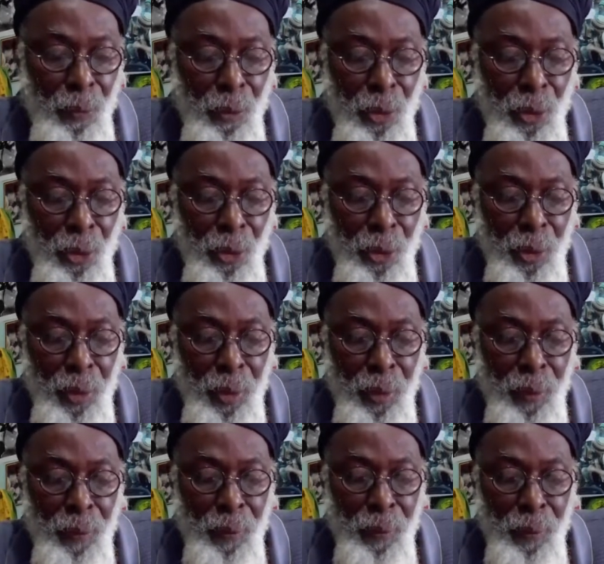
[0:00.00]
For
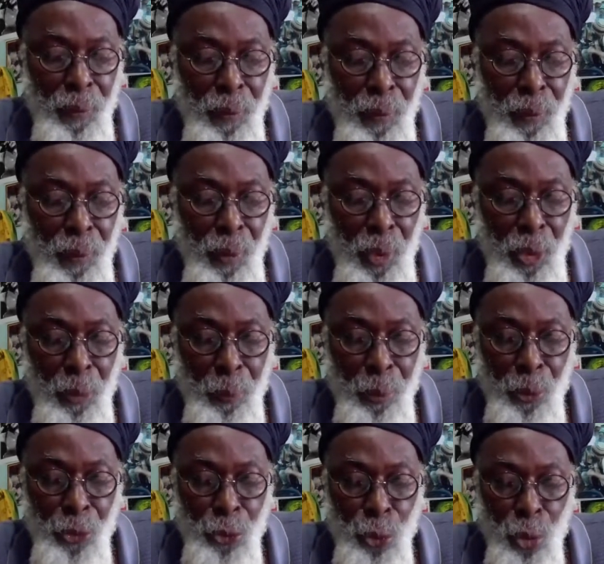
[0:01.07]
learning and the
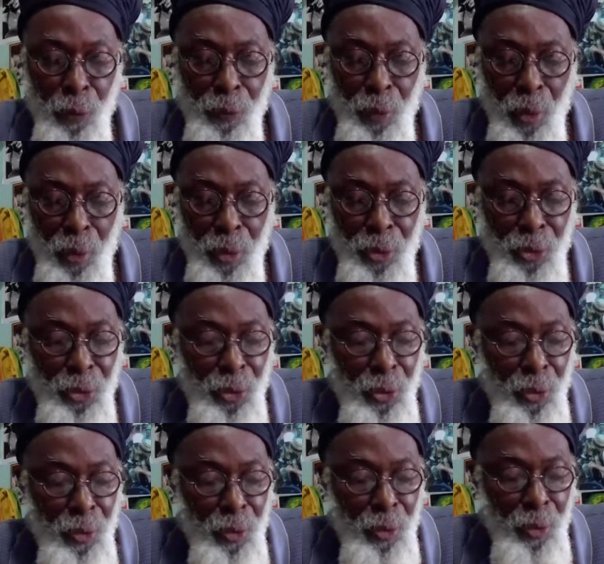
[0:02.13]
pursuit of knowledge,
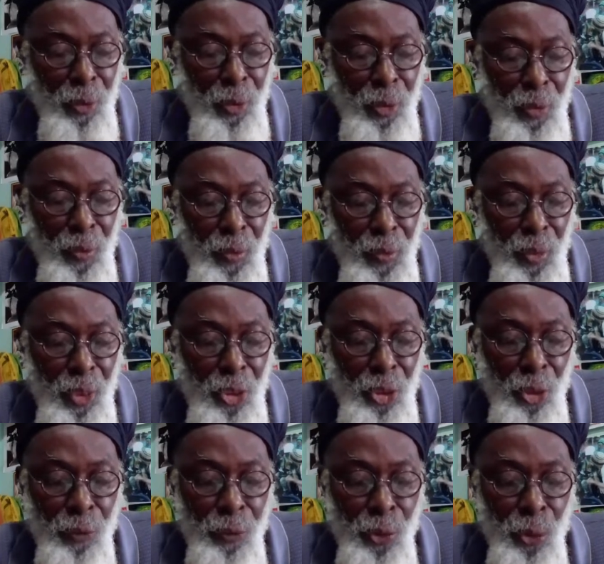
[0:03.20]
it is
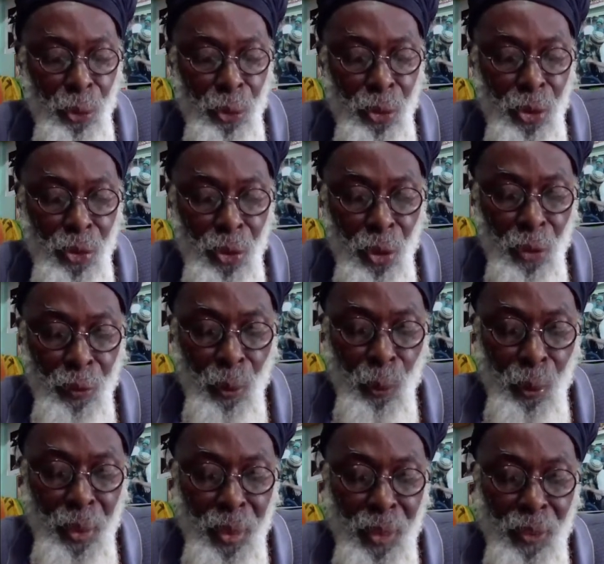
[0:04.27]
essential for you to discover
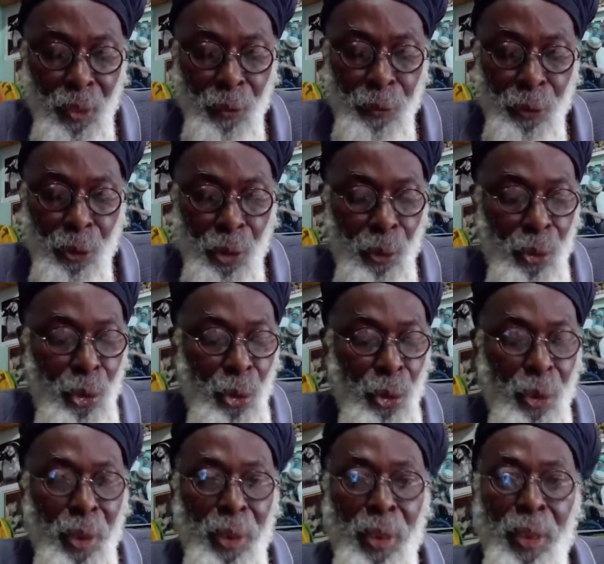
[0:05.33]
ways of furthering
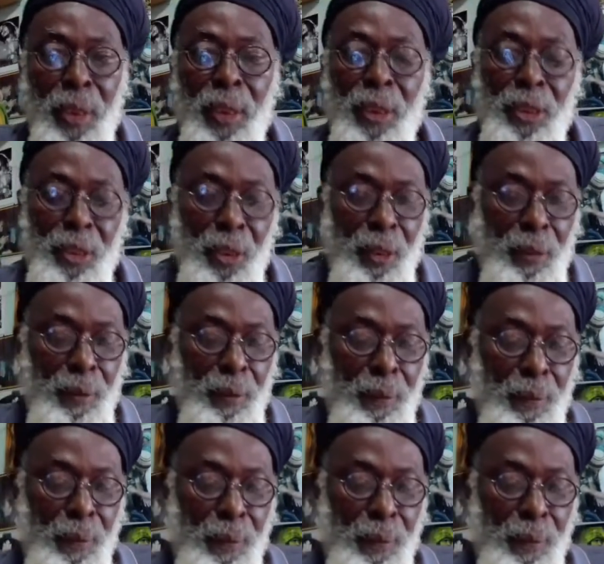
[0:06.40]
your education.